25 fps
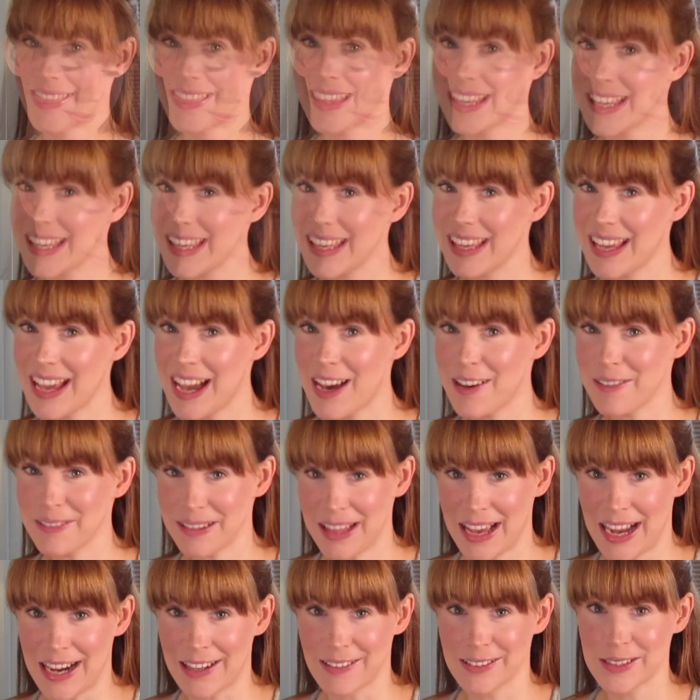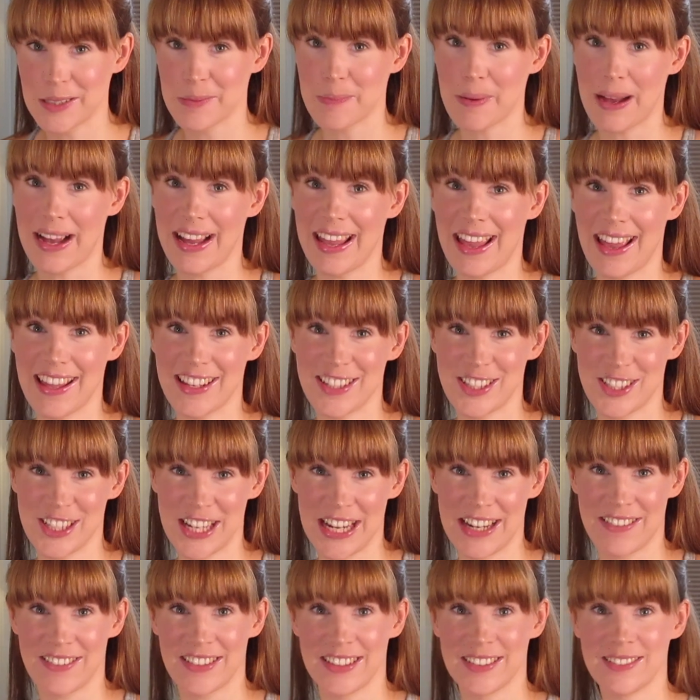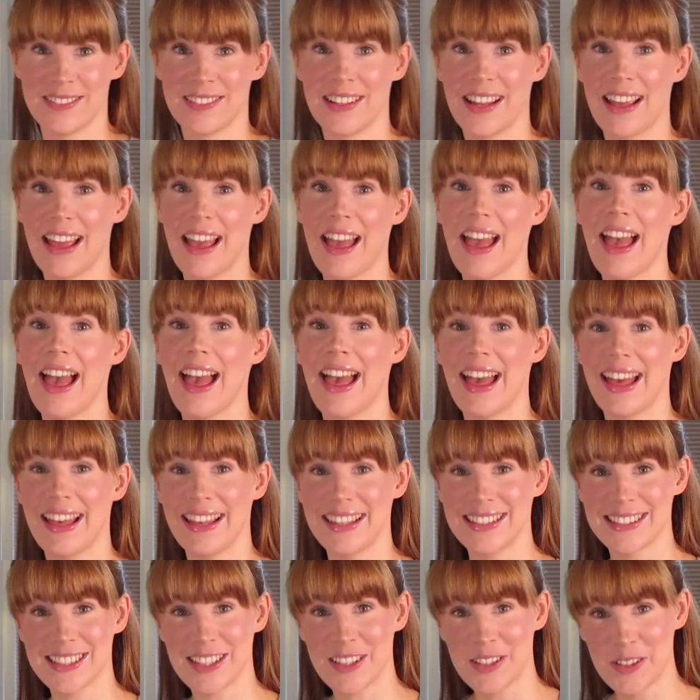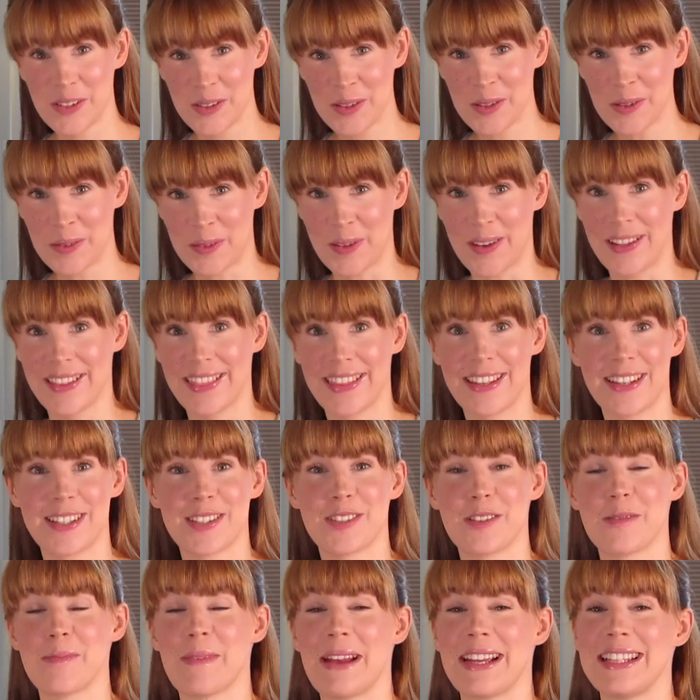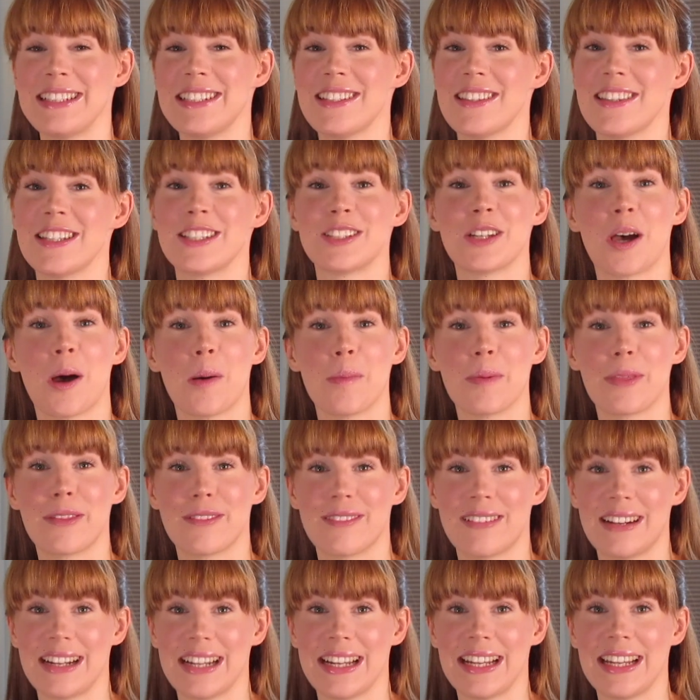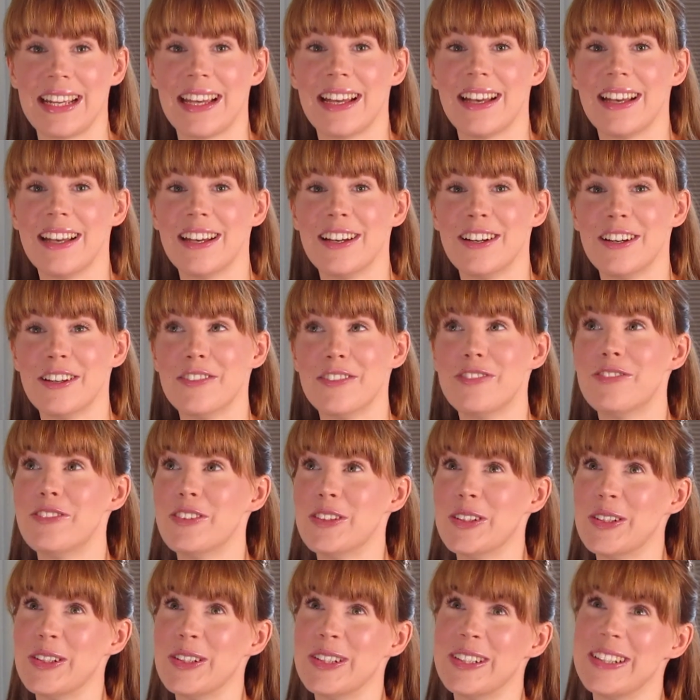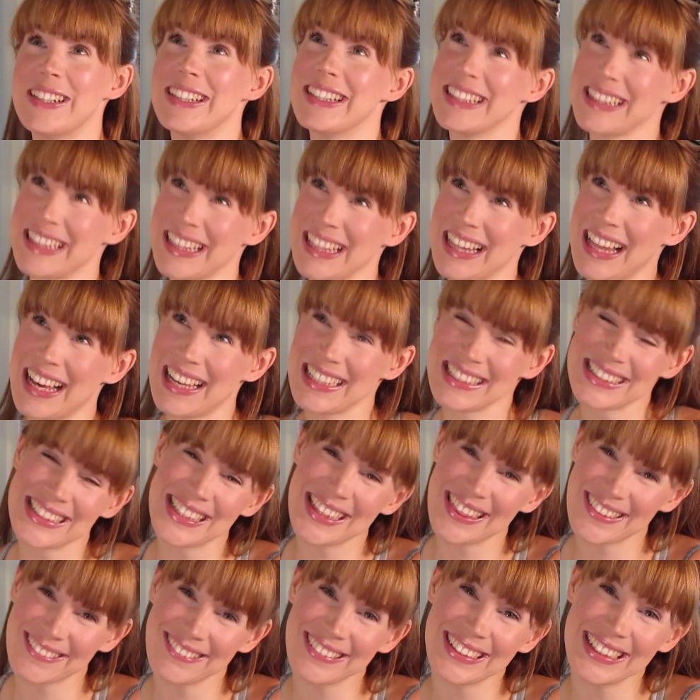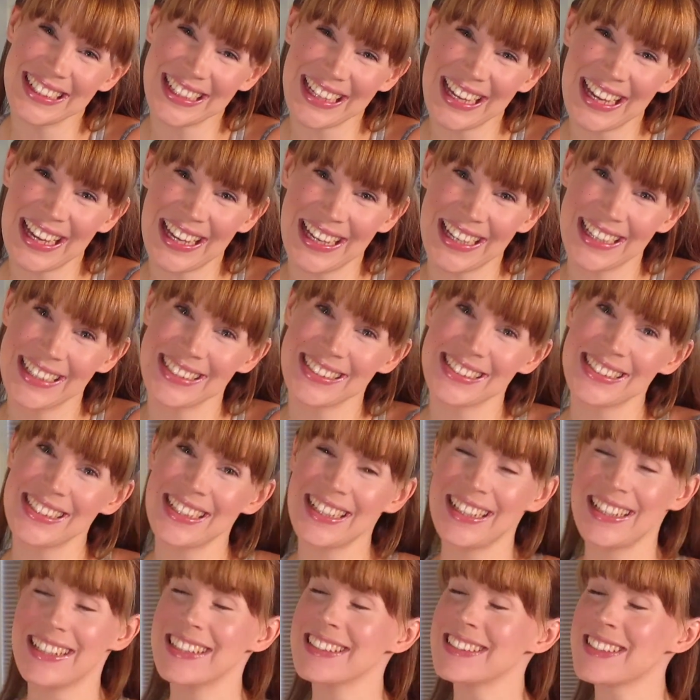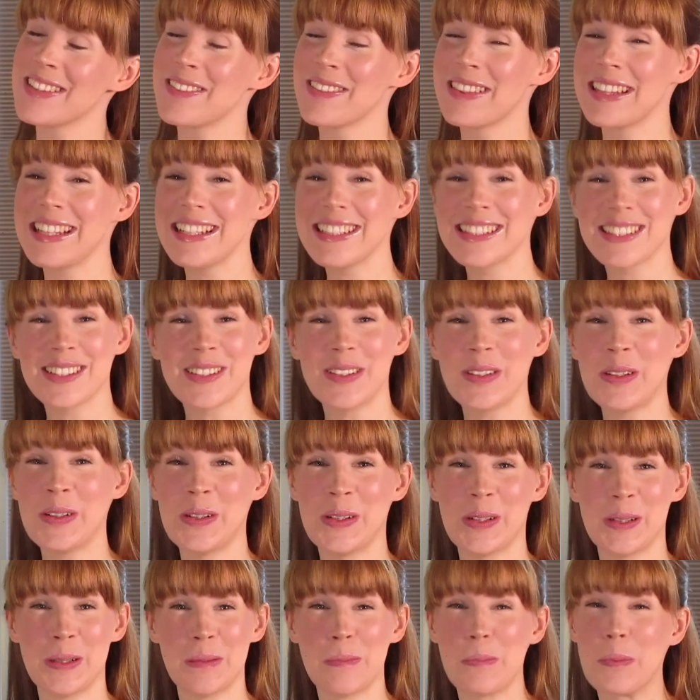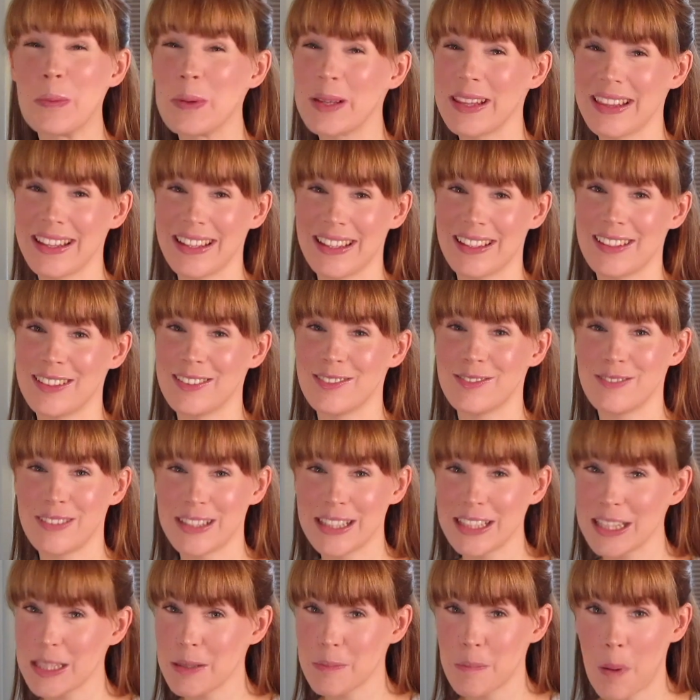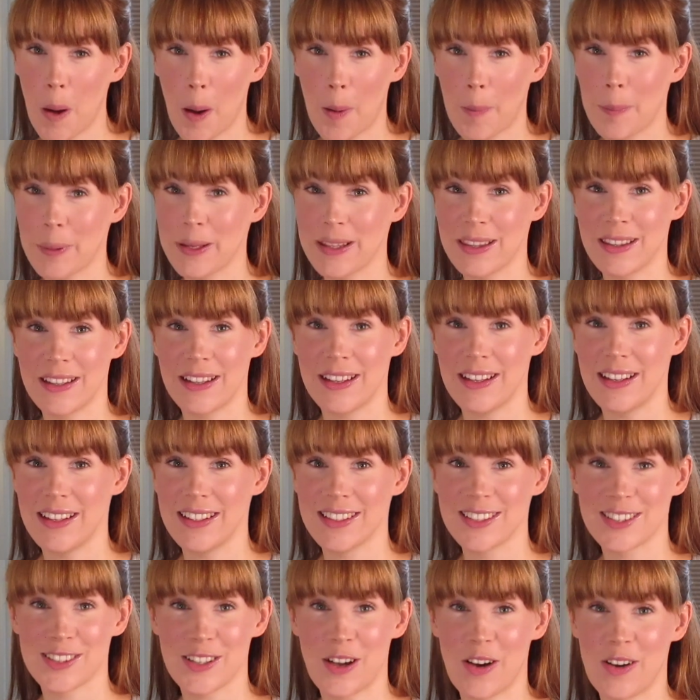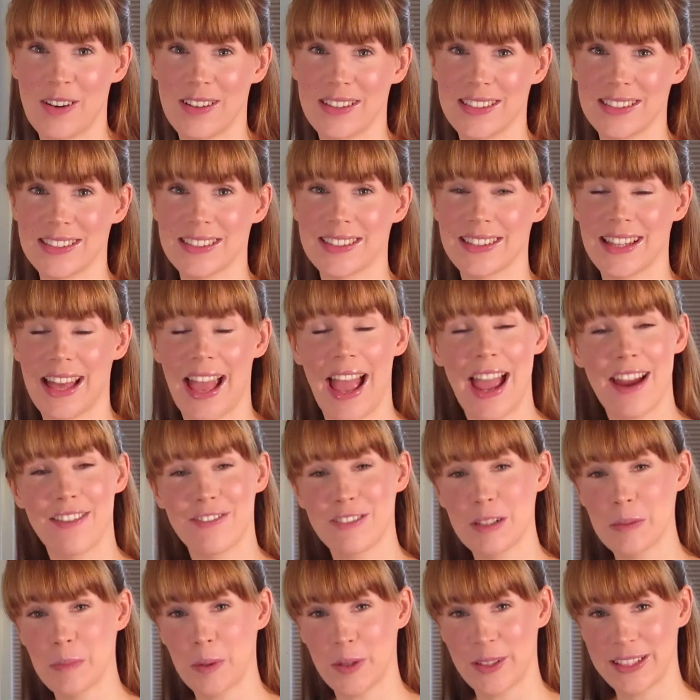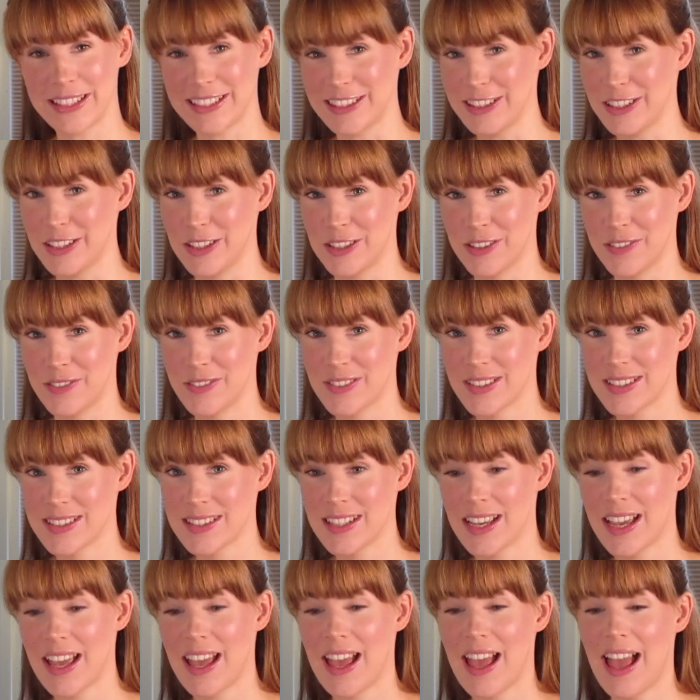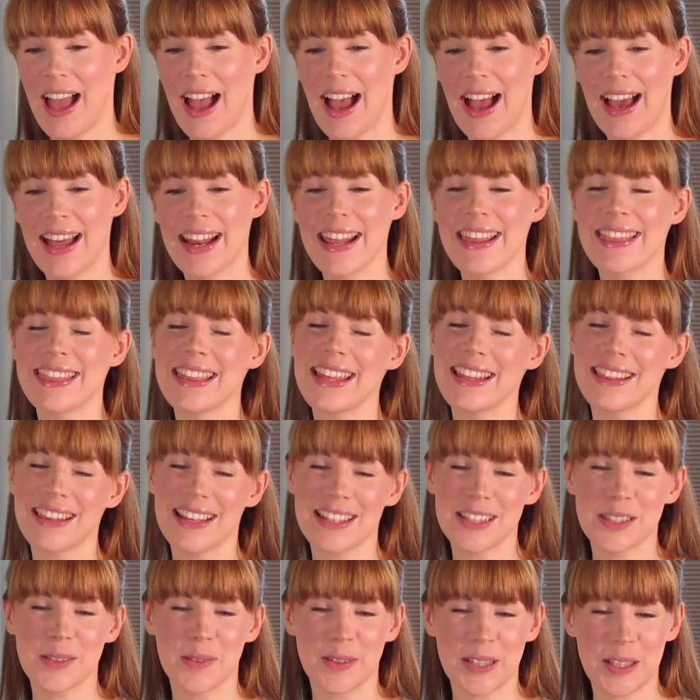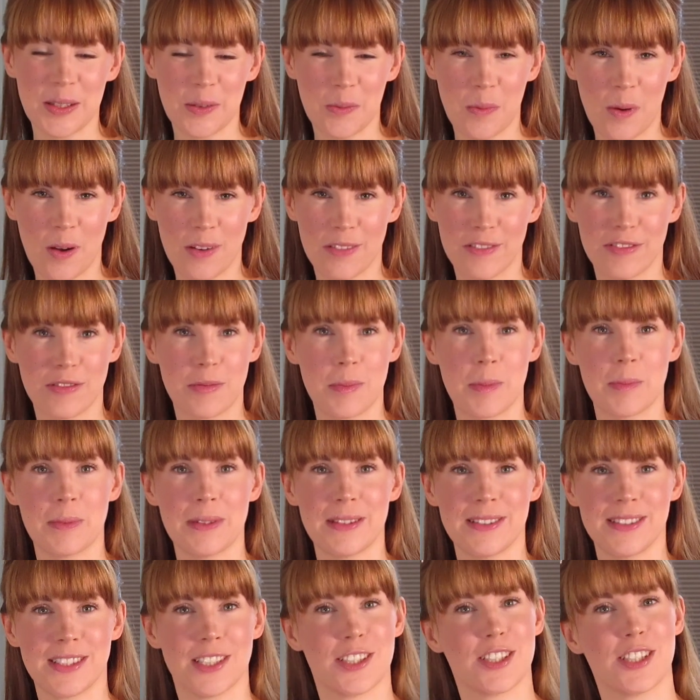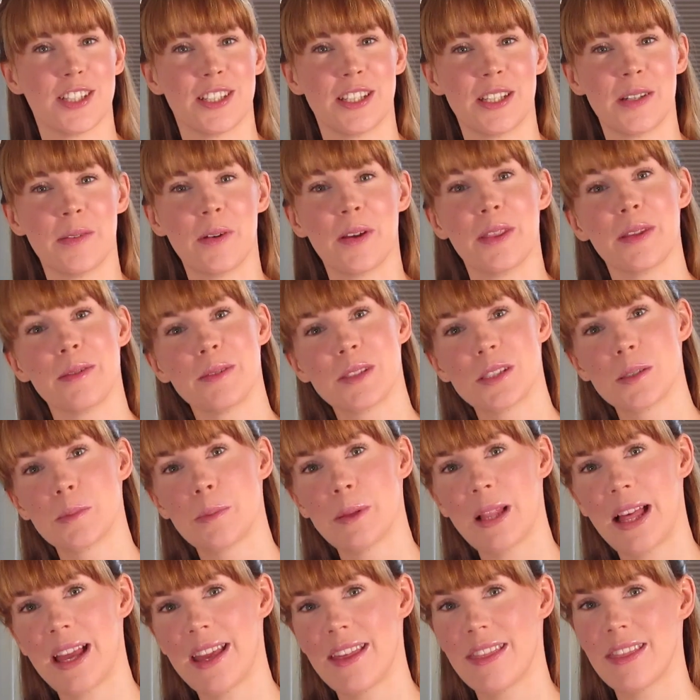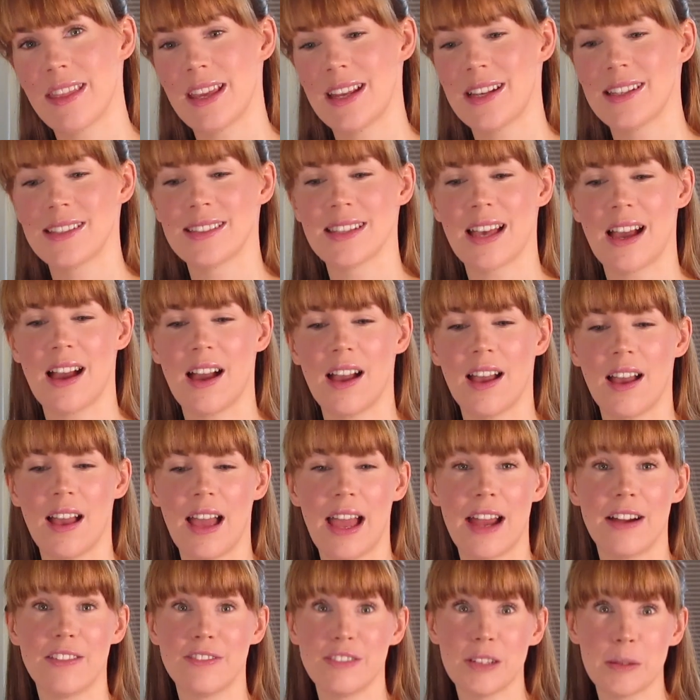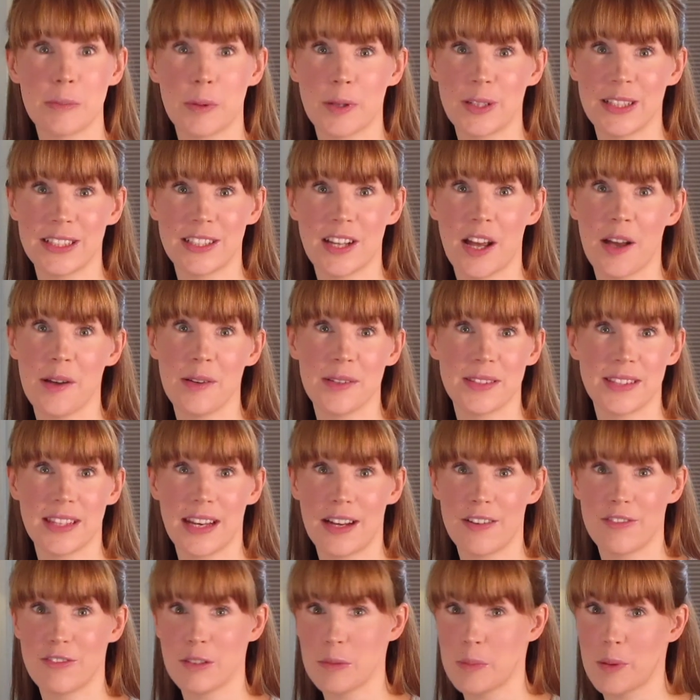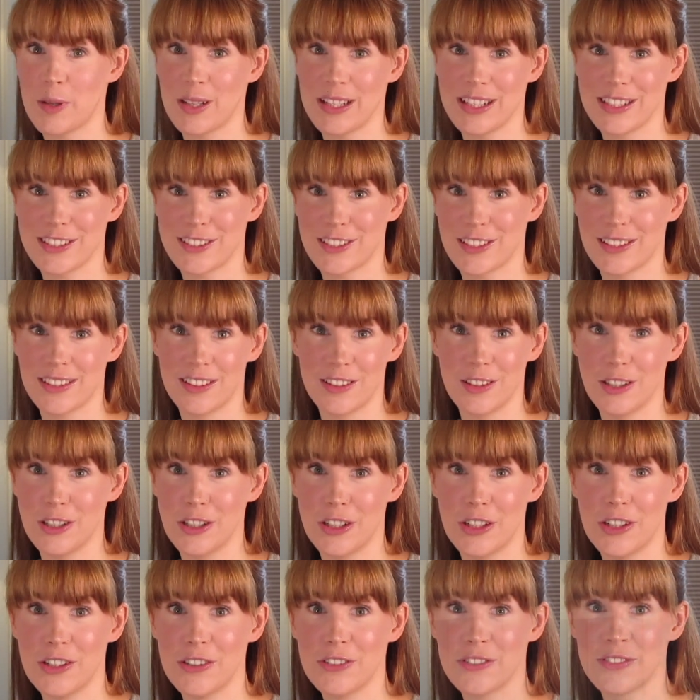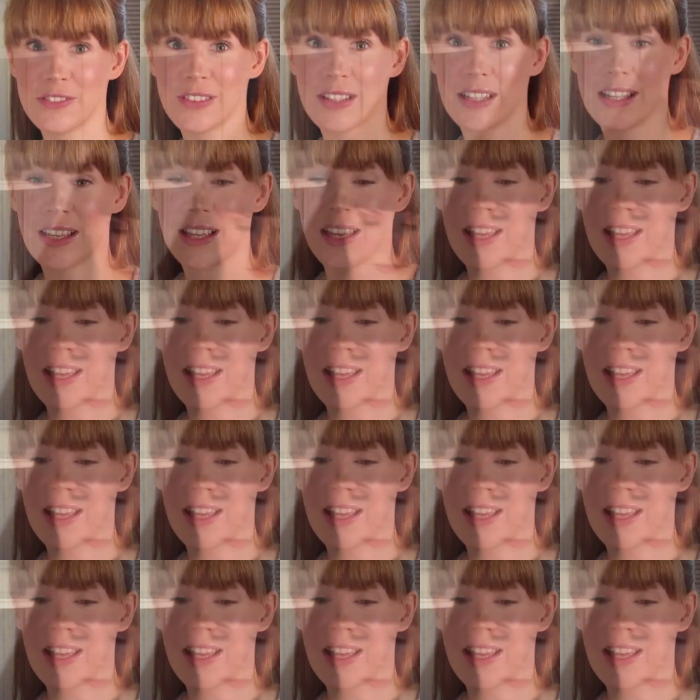Thinking Out Loud by Ed Sheeran is another one that has remained in the top 3 for the last 3 years. So these are all brilliant, really popular songs that everybody loves. And I think that's what you want from a musician. You want them to play things that everybody knows and everybody's going to love.